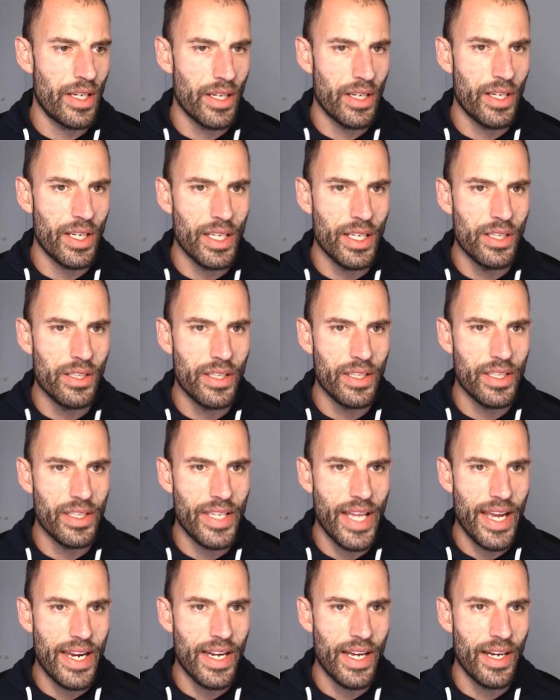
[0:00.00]
including the
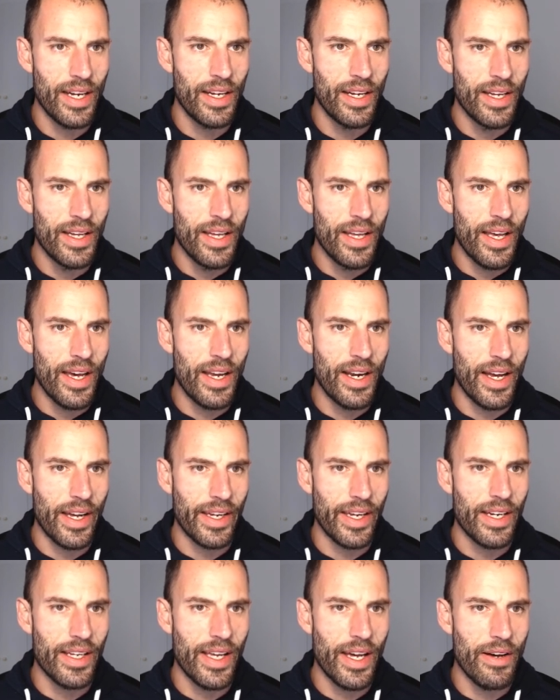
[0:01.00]
data, and I
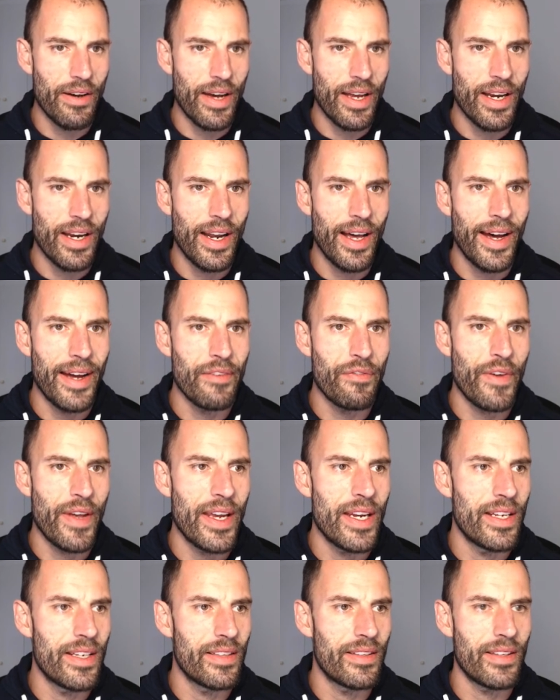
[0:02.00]
can go and live
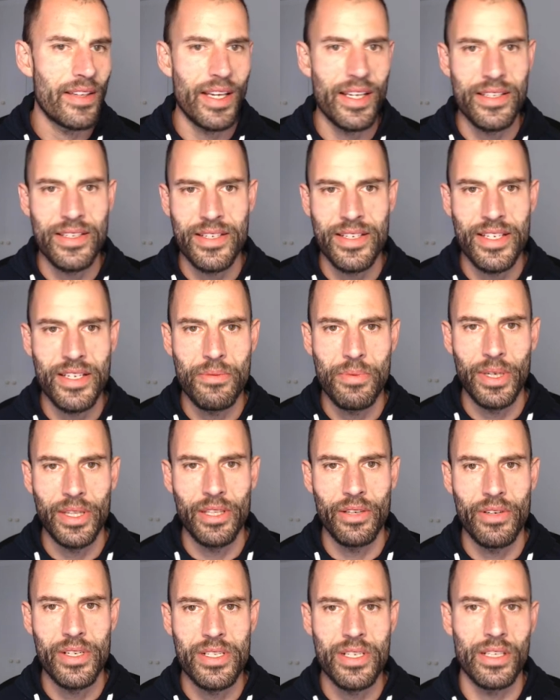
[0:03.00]
edit and see what
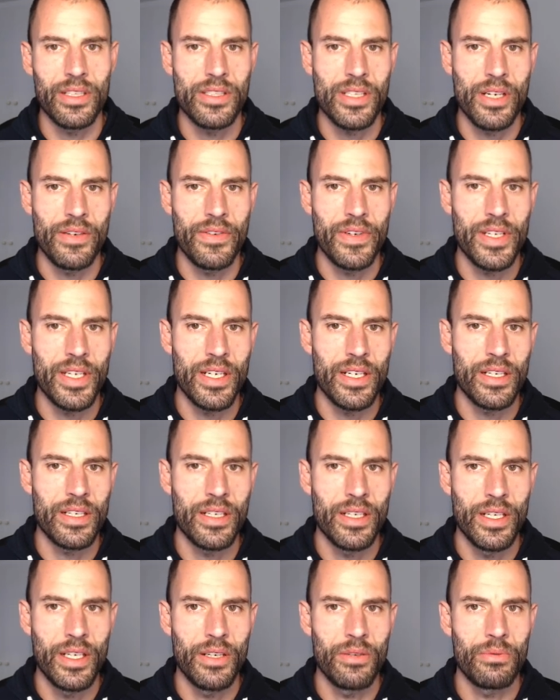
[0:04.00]
the results over here
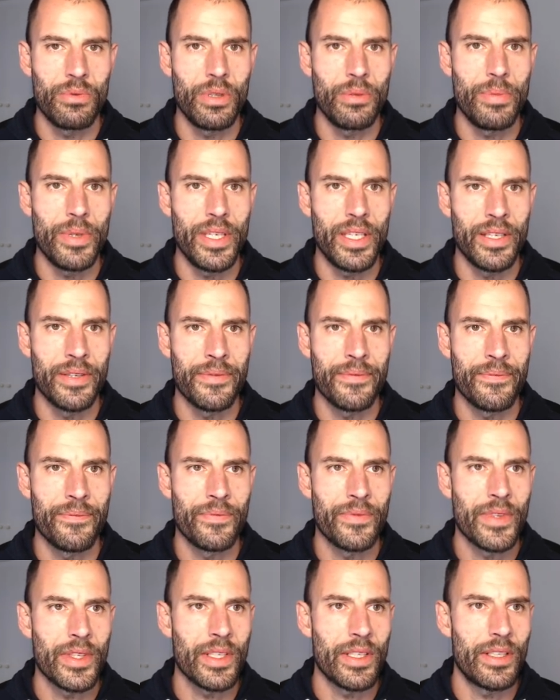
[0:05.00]
will be.
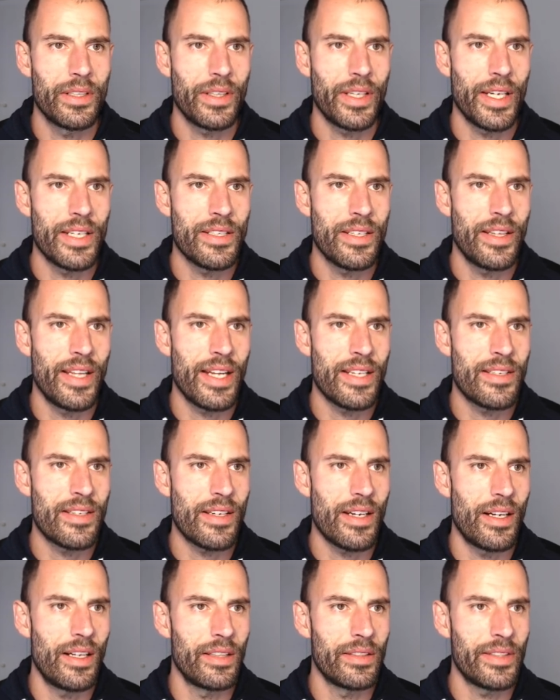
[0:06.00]
Okay, so that's
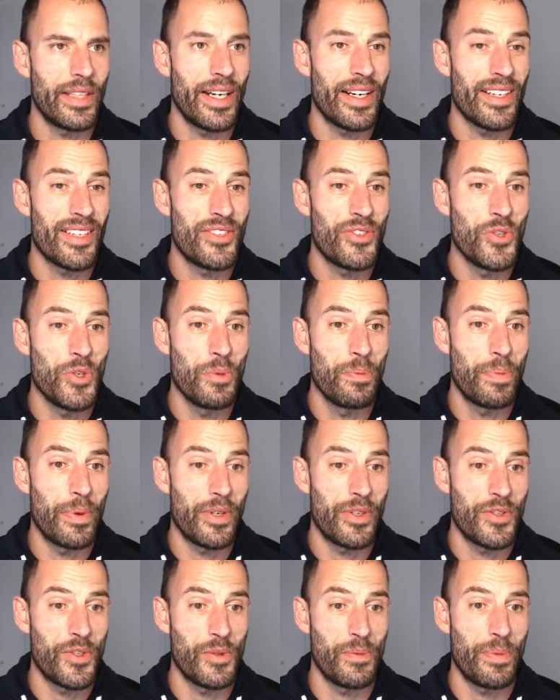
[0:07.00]
Altair,
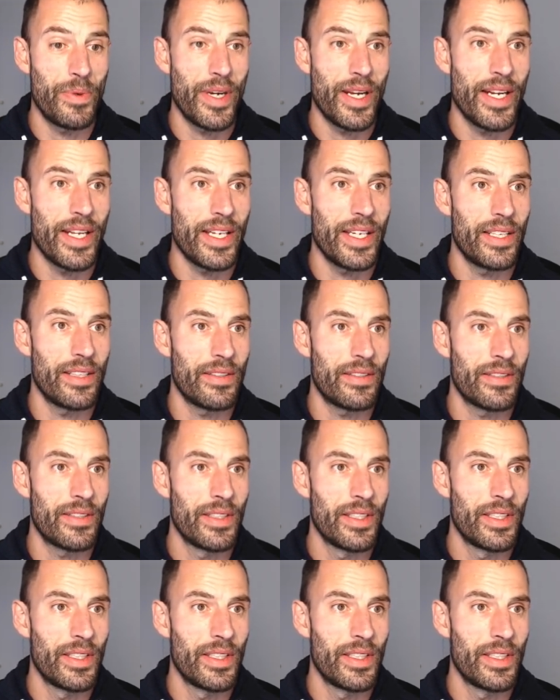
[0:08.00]
super, super elegant.